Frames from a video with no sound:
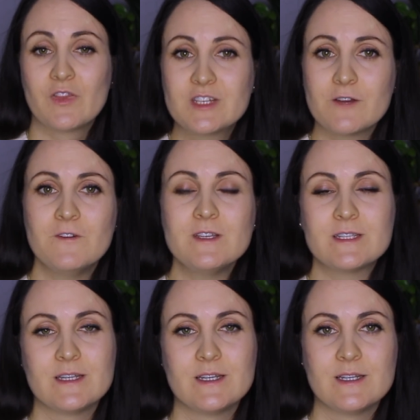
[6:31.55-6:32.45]
The
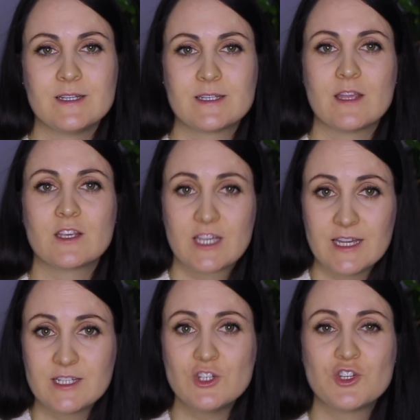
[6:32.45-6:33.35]
difference is
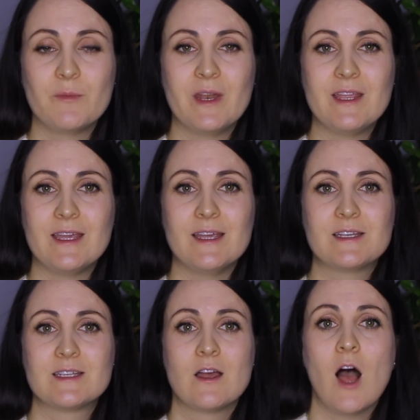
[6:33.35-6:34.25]
kids in Germany
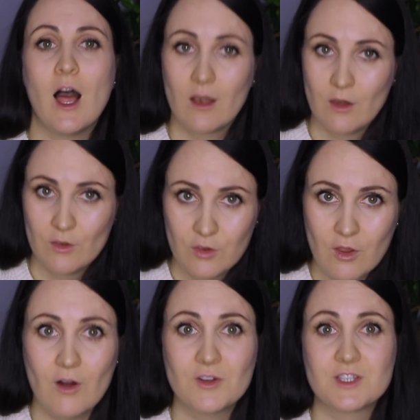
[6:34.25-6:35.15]
get a
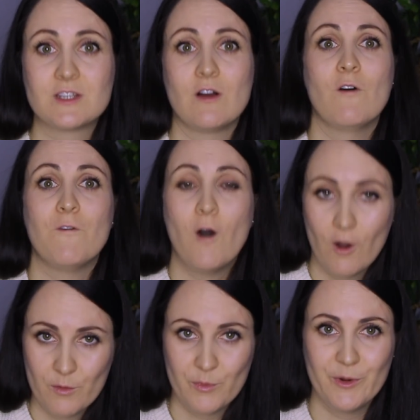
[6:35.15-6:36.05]
lot of
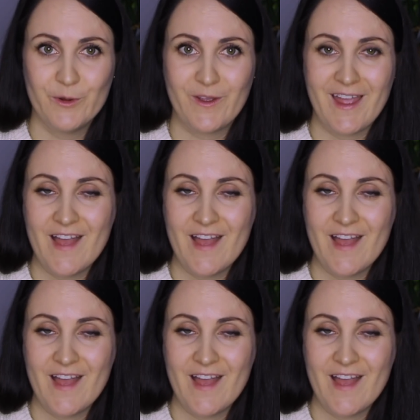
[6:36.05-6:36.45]
homework,